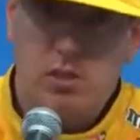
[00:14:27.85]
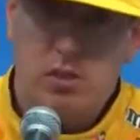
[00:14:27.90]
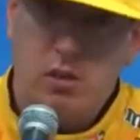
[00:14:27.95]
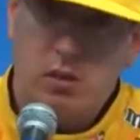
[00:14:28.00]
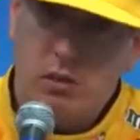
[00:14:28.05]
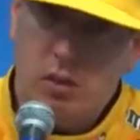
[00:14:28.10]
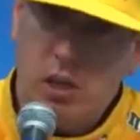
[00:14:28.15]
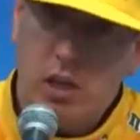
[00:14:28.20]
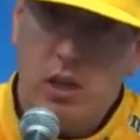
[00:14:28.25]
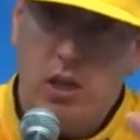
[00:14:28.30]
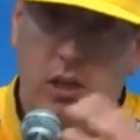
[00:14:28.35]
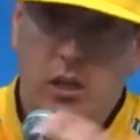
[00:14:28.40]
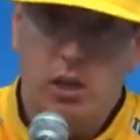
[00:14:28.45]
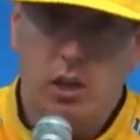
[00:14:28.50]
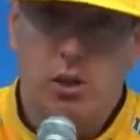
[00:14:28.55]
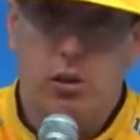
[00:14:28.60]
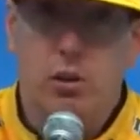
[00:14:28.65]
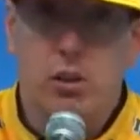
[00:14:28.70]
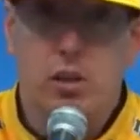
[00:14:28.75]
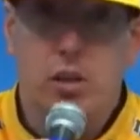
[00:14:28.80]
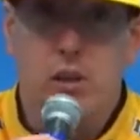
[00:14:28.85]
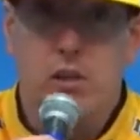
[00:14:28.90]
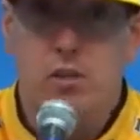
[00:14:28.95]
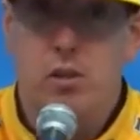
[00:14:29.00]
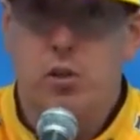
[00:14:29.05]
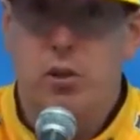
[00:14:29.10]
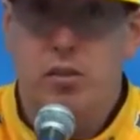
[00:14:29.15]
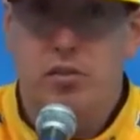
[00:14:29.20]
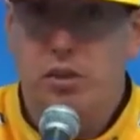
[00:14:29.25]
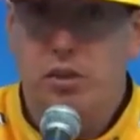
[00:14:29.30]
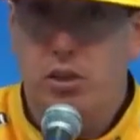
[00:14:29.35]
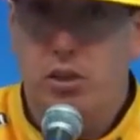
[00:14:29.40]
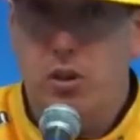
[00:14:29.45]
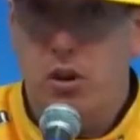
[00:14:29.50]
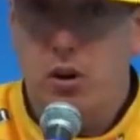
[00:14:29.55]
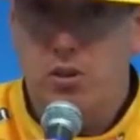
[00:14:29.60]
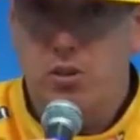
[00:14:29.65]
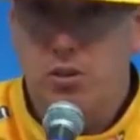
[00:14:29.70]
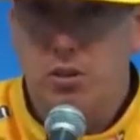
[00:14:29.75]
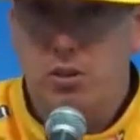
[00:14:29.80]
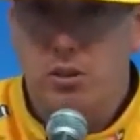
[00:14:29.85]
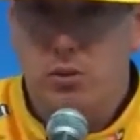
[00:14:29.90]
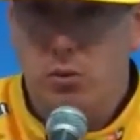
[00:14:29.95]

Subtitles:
So, you know, it's no different than Larson.